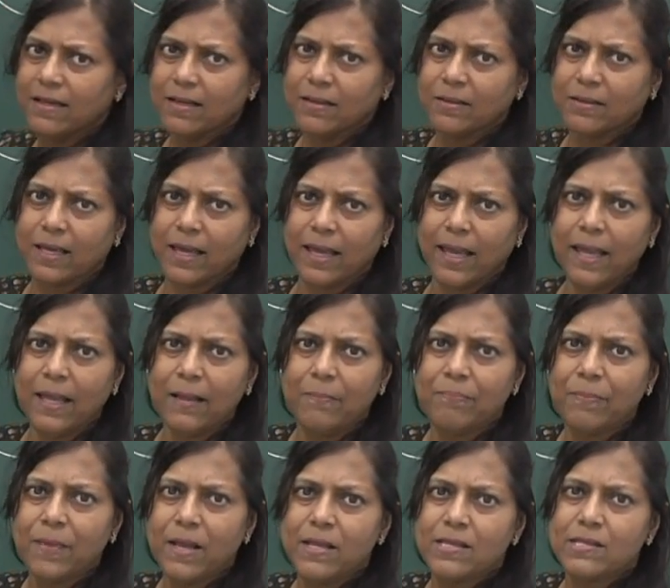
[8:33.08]
Okay?
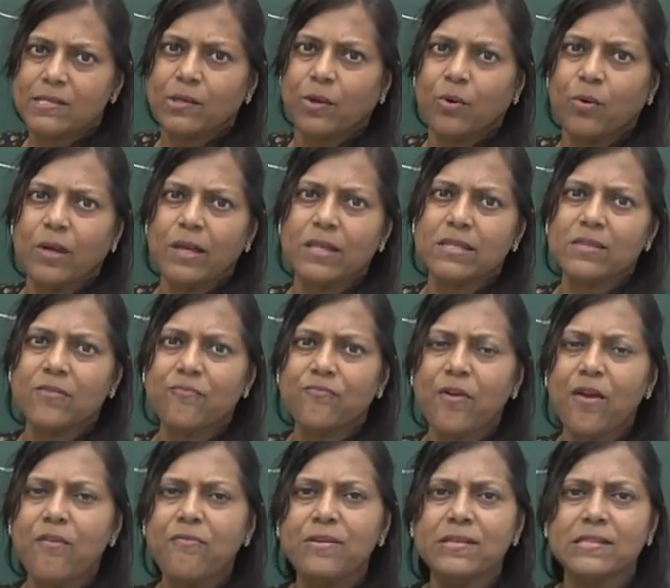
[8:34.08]
So it's a
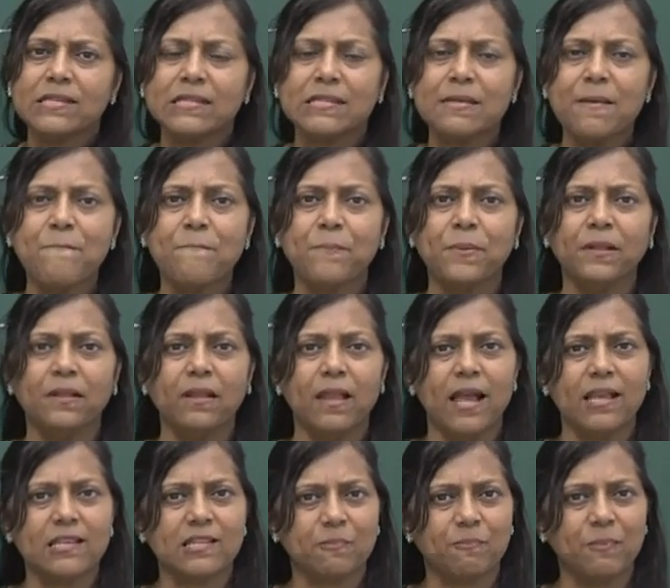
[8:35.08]
very simple
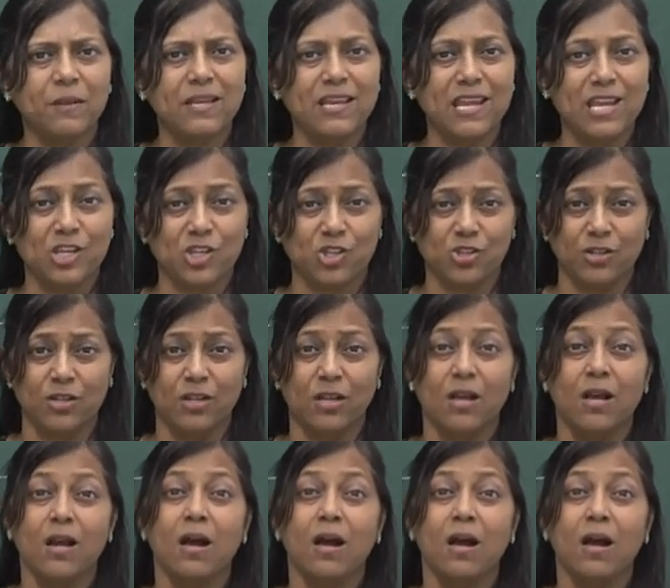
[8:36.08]
explanation